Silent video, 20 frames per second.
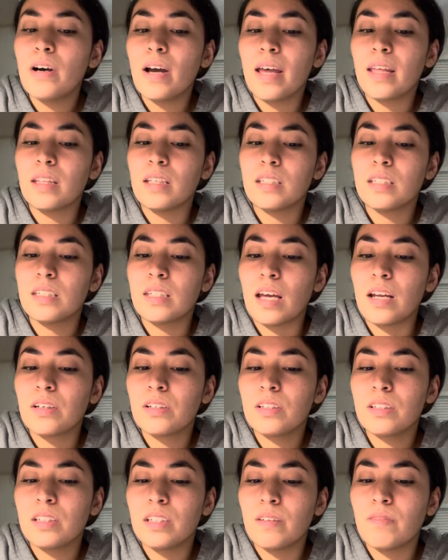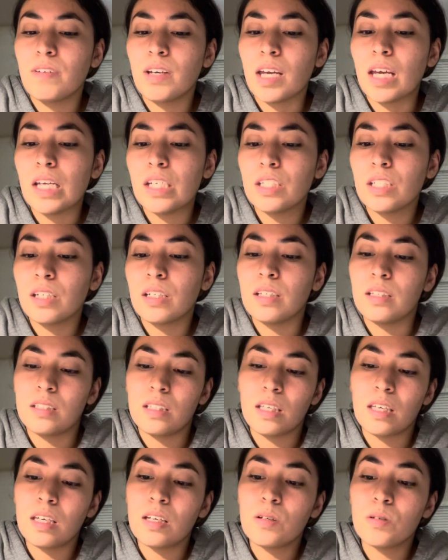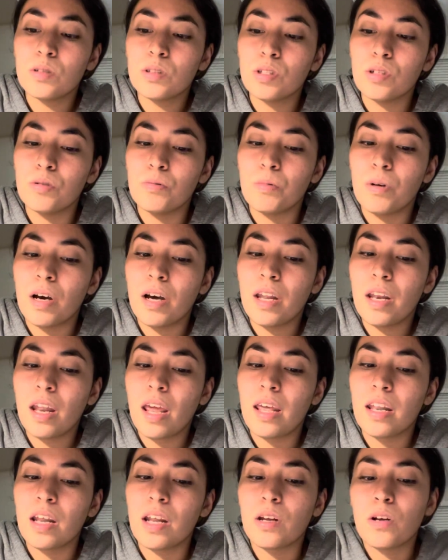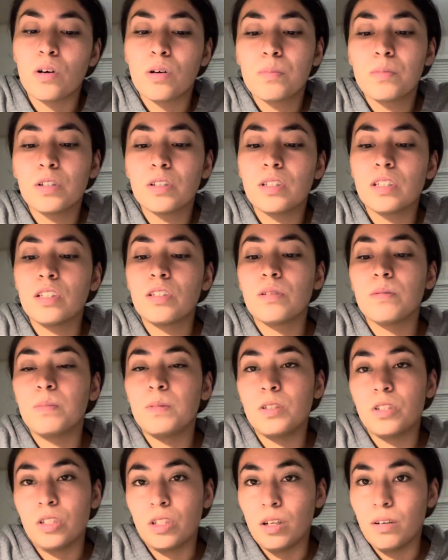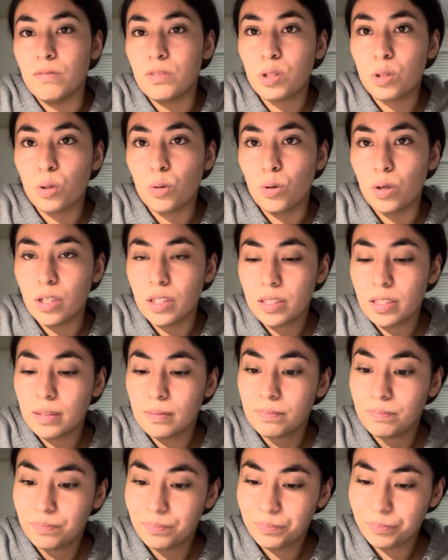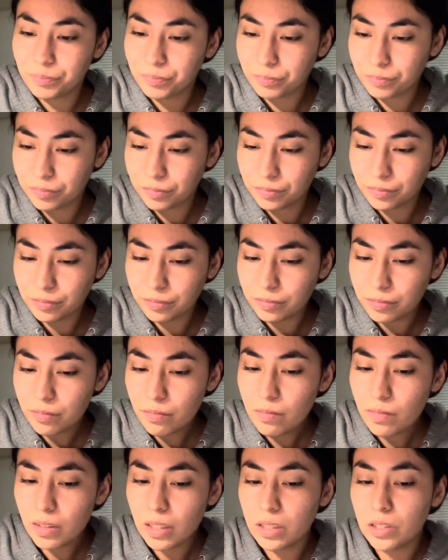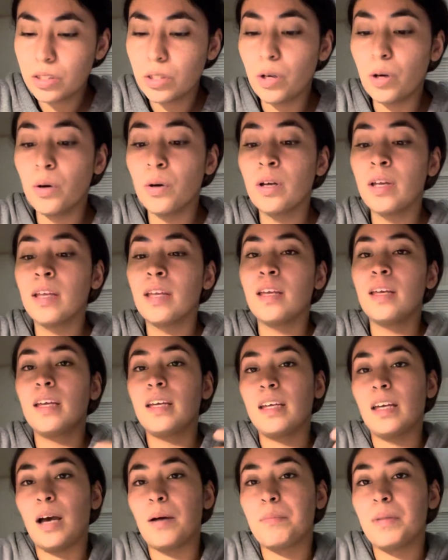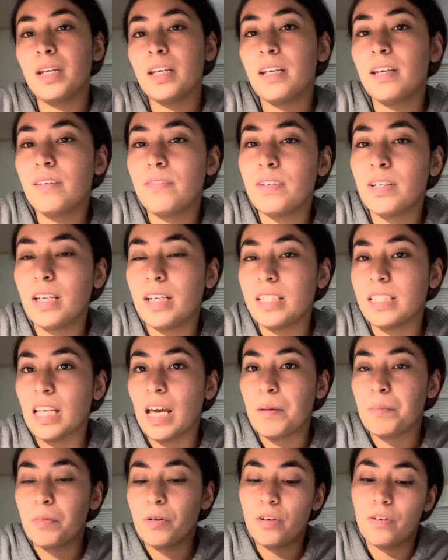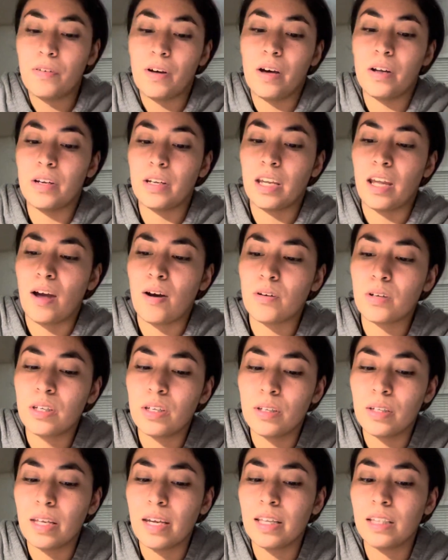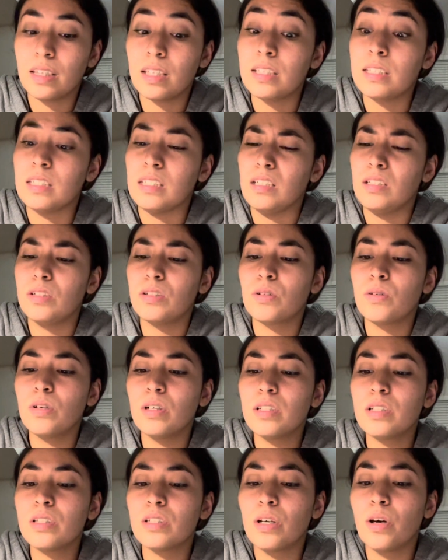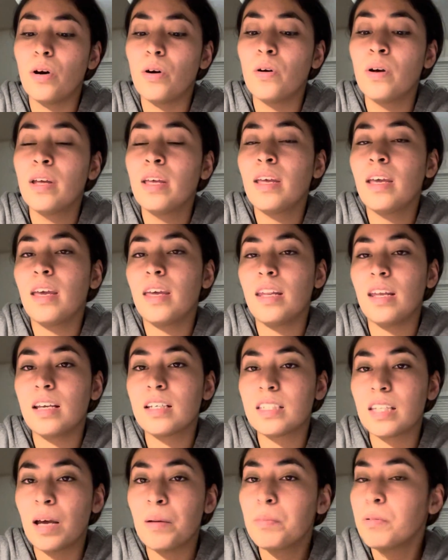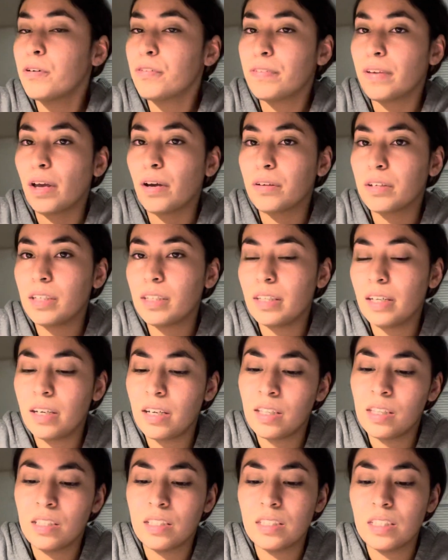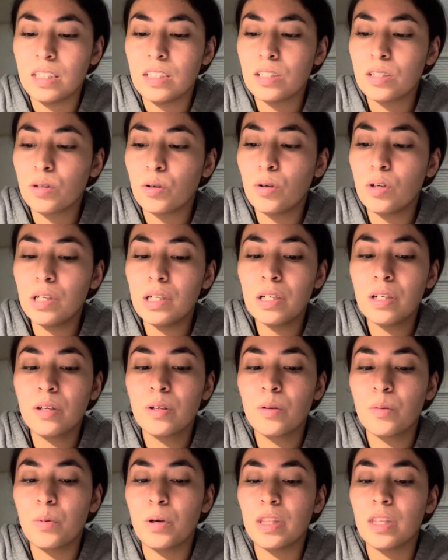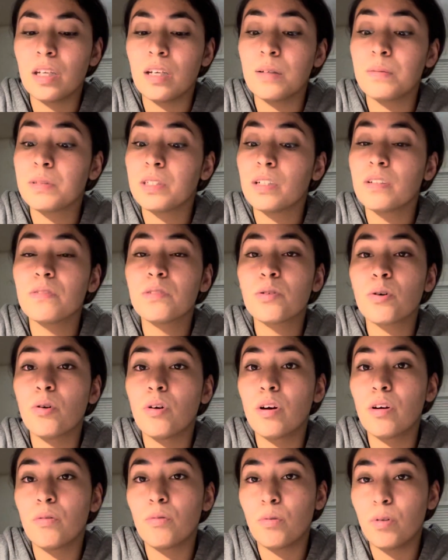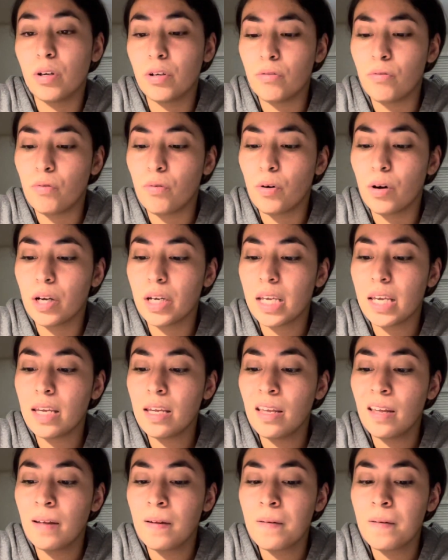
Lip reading: and the standard deviation is equal to 1 in a normal distribution of scores. So I'm going to give an example of how to calculate the z-score. So an example of calculating the z-score with an observed score of 140,